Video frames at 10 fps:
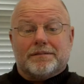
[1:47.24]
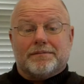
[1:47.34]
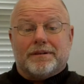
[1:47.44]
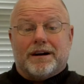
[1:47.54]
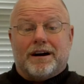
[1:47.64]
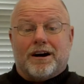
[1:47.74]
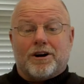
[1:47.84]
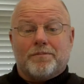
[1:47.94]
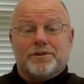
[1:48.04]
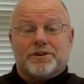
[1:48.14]

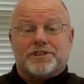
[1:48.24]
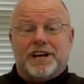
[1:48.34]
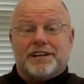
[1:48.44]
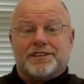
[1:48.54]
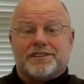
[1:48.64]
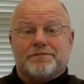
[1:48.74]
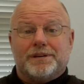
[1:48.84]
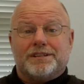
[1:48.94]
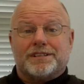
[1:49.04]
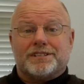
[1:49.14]
harm your chances of
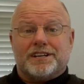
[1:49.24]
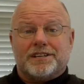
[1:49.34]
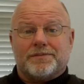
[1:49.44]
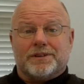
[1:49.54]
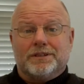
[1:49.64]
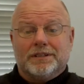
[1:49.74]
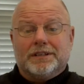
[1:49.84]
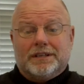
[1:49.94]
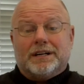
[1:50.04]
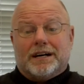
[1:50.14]
being successful,
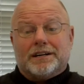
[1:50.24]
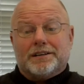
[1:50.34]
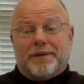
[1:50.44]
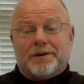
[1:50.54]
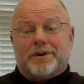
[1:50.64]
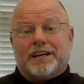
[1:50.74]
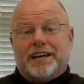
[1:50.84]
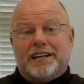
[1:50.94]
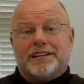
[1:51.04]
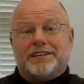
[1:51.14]
you might want to
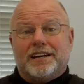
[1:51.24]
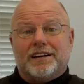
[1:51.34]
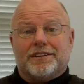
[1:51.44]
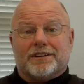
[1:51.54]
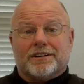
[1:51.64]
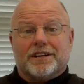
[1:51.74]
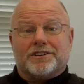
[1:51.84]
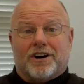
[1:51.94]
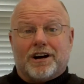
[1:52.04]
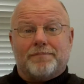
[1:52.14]
get in together and
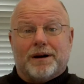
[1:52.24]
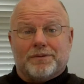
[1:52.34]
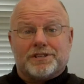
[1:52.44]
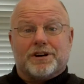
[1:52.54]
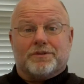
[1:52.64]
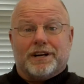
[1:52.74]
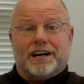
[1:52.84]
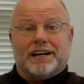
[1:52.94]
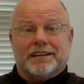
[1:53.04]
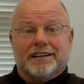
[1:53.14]
talk about what's going
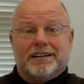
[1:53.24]
on.